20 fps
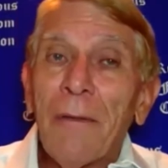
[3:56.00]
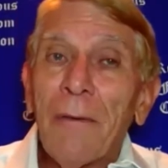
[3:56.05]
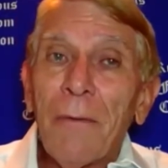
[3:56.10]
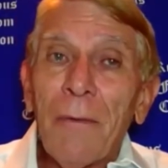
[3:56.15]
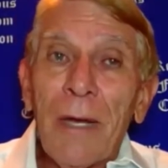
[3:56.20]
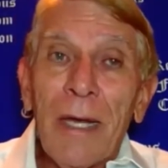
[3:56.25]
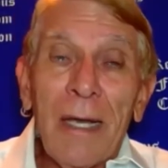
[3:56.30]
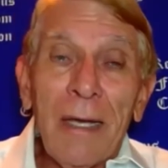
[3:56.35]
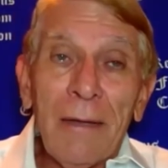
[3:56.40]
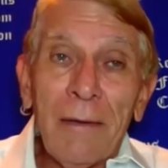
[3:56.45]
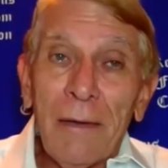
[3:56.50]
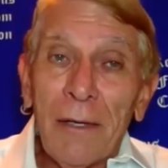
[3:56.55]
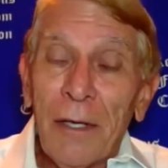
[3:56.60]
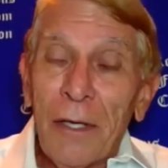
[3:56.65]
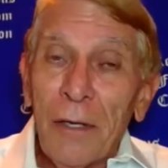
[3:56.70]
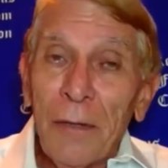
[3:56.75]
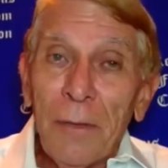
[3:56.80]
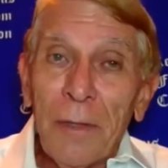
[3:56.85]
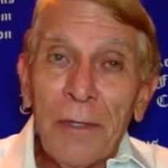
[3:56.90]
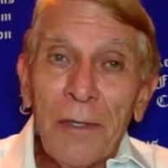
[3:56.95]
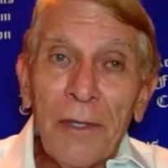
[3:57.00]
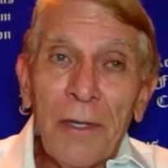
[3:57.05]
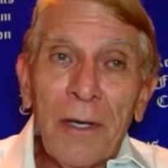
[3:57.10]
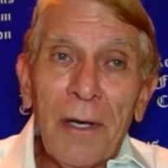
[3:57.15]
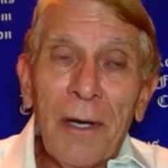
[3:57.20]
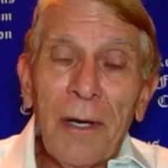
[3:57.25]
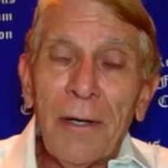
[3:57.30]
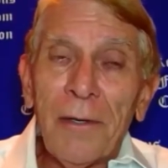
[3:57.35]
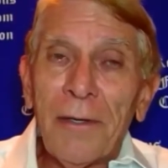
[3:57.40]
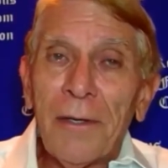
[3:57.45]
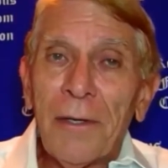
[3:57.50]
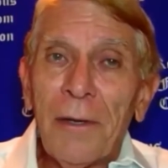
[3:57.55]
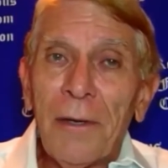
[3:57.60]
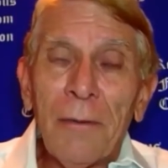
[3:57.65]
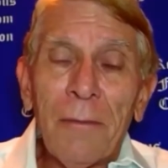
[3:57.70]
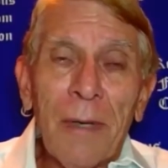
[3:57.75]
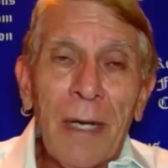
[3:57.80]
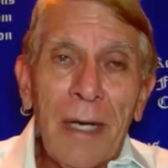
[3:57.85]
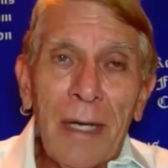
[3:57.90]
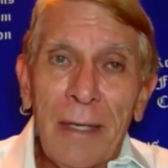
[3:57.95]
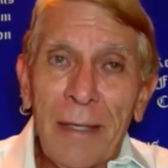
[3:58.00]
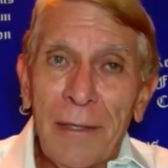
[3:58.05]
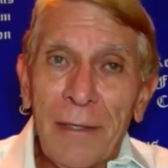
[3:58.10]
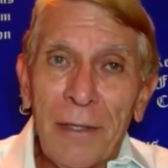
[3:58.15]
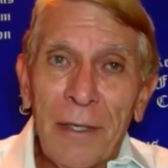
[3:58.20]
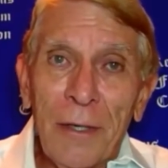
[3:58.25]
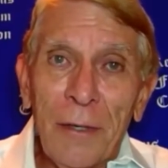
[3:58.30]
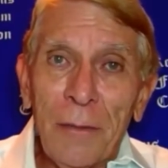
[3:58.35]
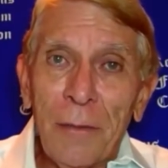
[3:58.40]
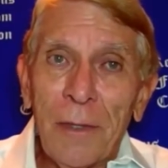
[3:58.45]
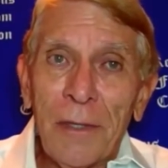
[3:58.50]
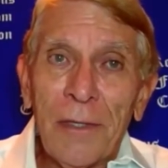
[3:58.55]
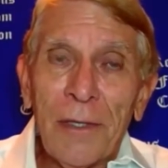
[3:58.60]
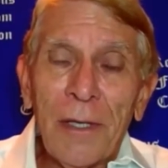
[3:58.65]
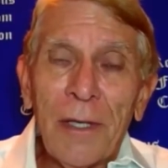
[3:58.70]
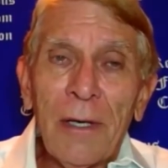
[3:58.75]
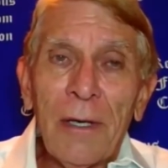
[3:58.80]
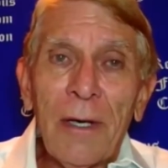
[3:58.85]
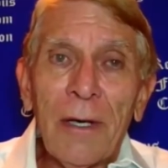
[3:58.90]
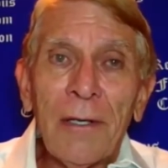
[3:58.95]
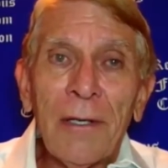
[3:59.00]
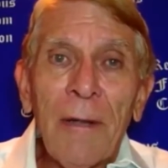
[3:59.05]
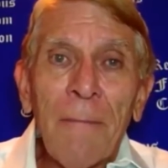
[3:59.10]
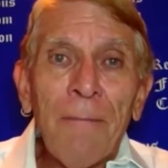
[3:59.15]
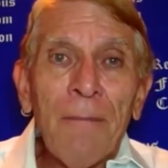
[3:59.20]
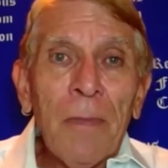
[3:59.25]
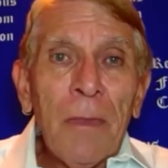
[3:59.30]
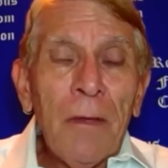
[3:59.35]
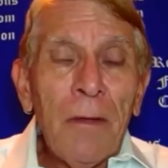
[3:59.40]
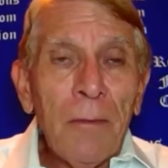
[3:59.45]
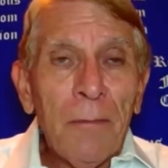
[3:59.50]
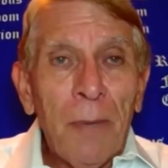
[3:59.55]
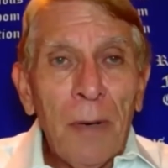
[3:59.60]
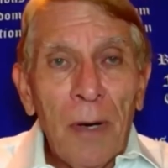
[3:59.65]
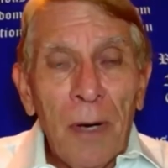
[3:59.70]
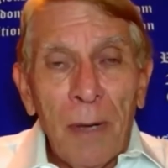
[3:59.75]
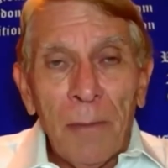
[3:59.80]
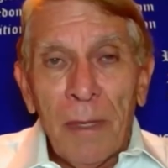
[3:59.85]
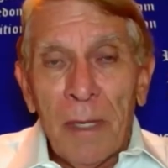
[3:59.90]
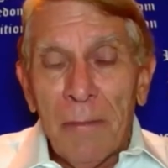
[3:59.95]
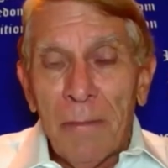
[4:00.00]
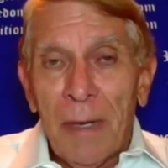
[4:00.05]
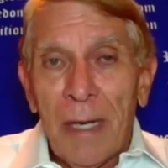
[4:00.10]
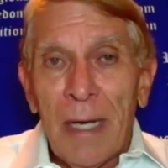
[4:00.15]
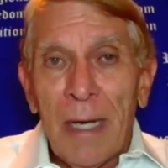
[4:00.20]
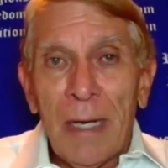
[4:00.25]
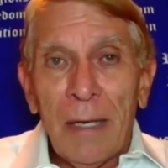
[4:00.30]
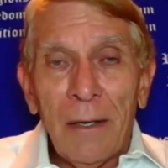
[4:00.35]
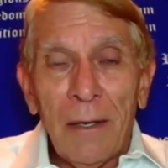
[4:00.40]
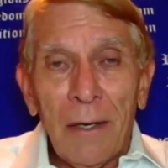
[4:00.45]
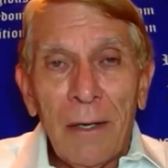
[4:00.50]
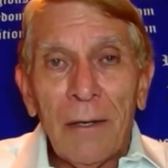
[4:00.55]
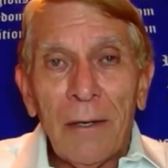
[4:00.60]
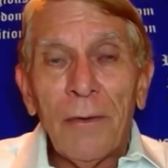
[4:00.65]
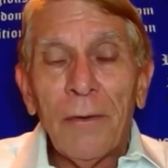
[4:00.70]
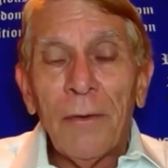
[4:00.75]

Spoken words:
By the way, Cuban cigars, don't buy any Cuban cigars. You're probably buying